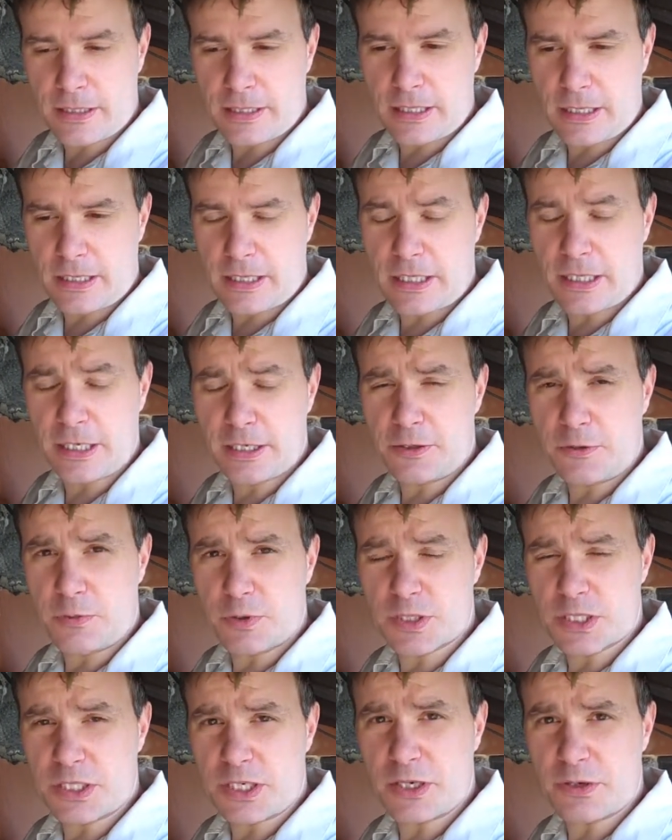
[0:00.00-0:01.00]
a kid who
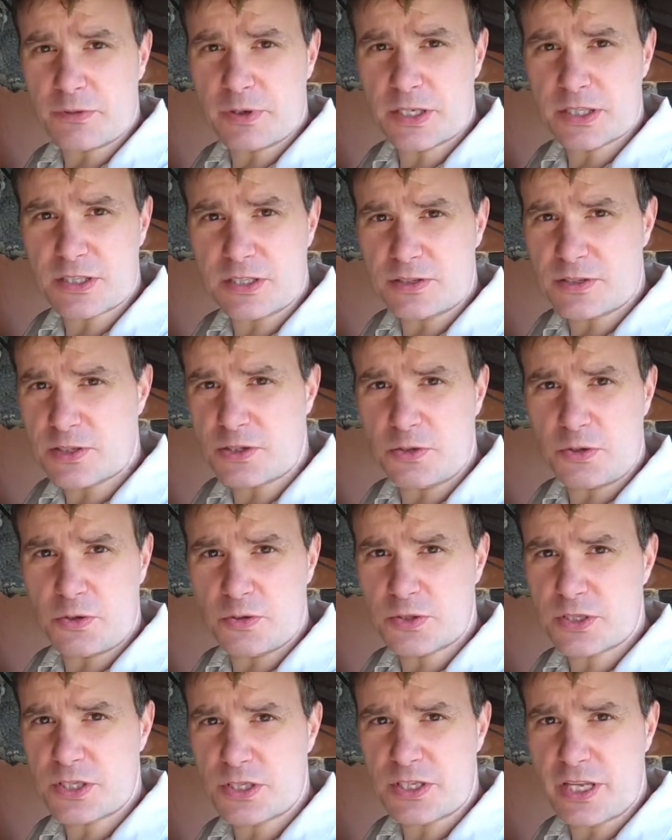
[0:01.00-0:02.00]
wasn't interested in school
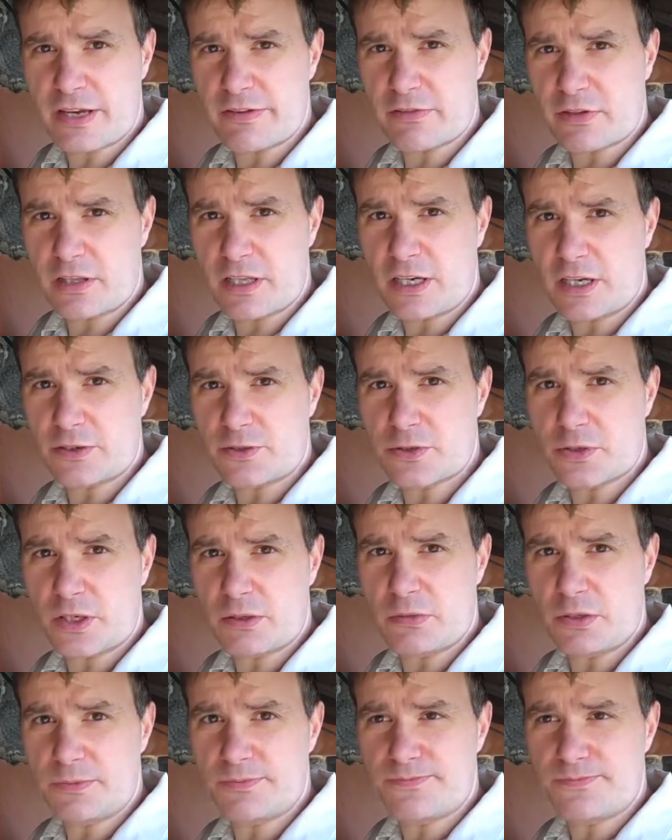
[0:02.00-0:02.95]
was just having a lot of trouble.